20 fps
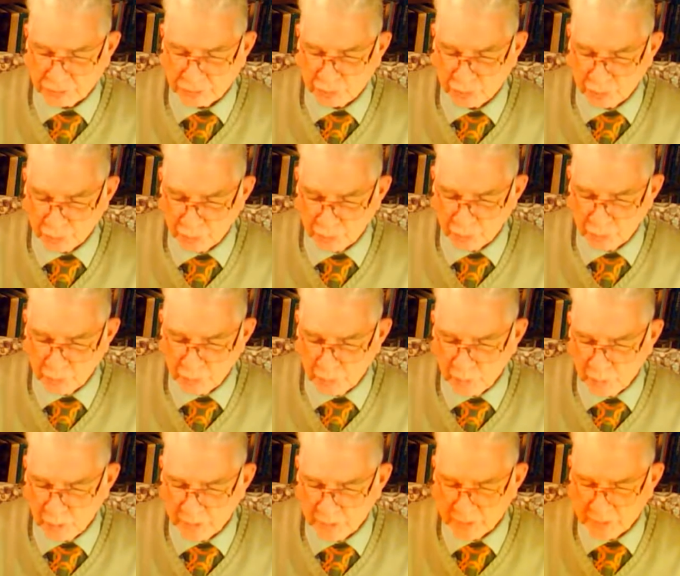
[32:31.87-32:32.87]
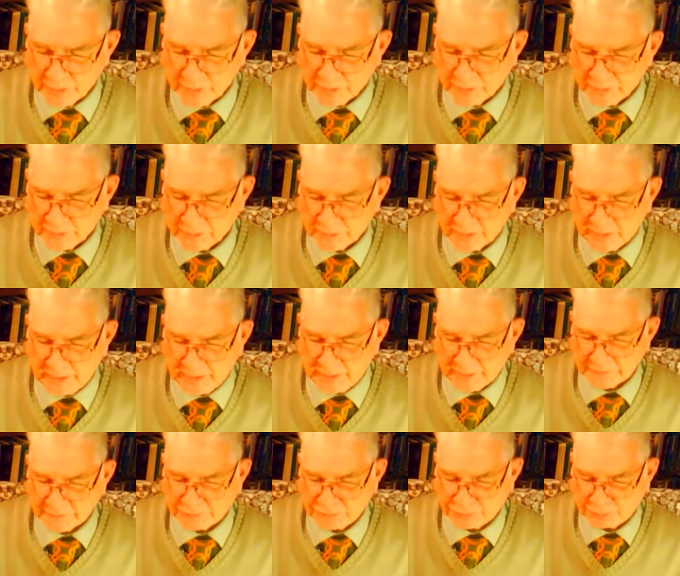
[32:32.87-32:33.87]
two
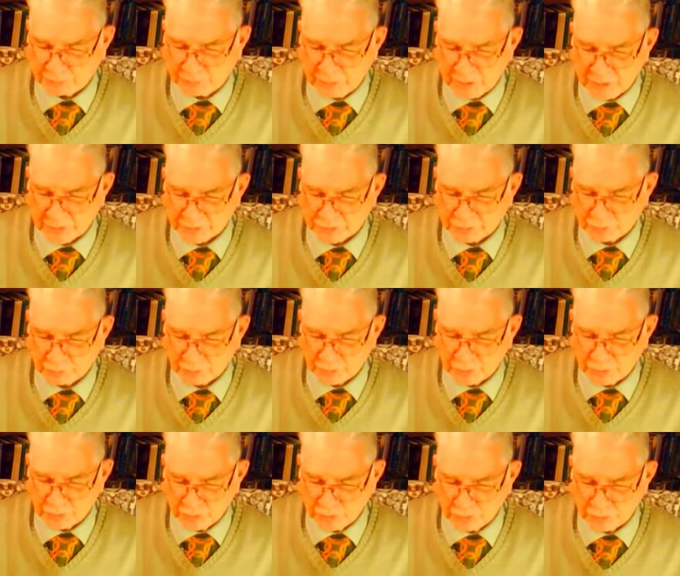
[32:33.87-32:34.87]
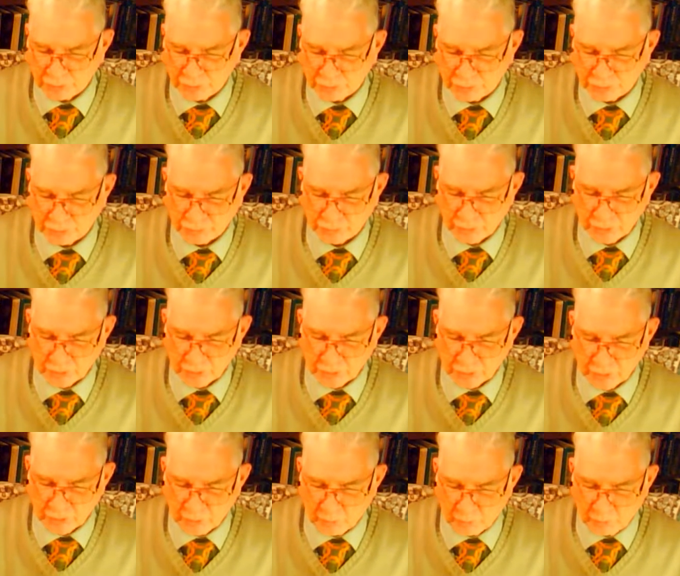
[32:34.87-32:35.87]
spits were used,
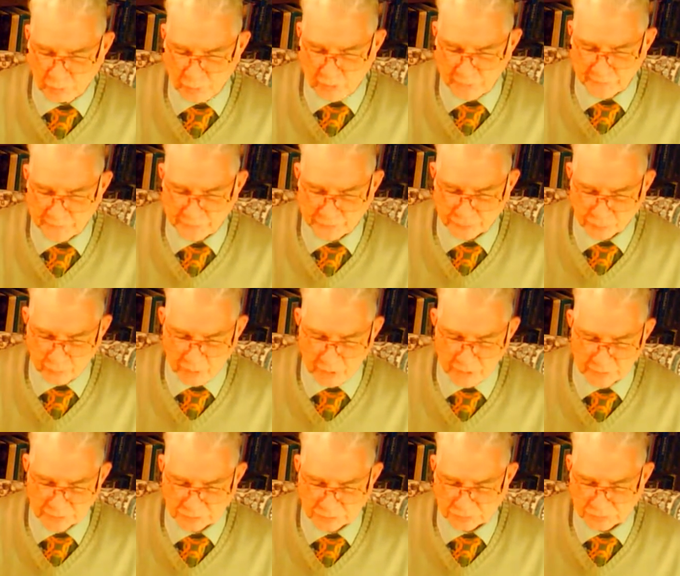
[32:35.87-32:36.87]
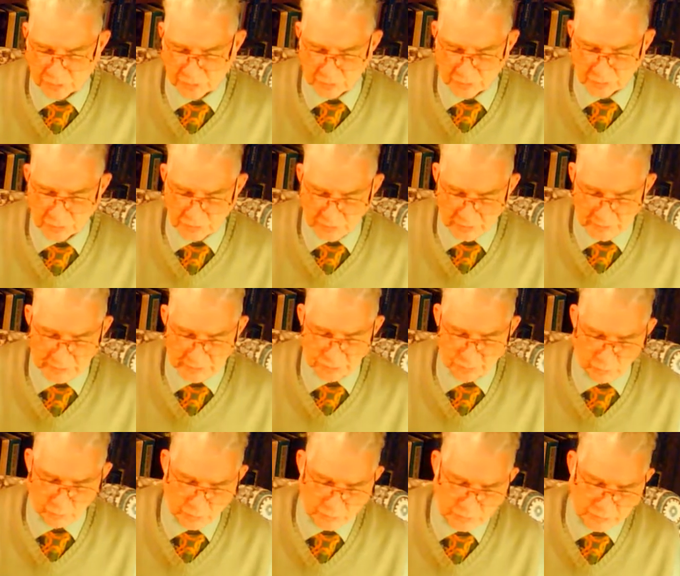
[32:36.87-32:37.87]
one thrust
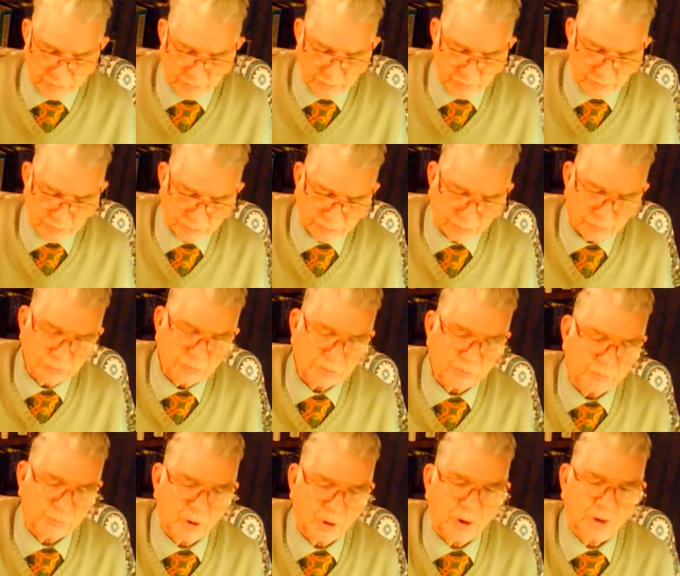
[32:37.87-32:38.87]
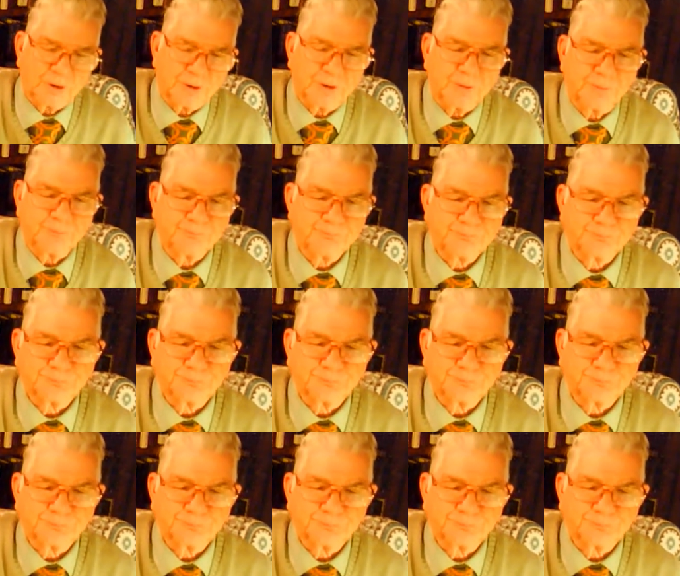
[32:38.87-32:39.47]
lengthward through the body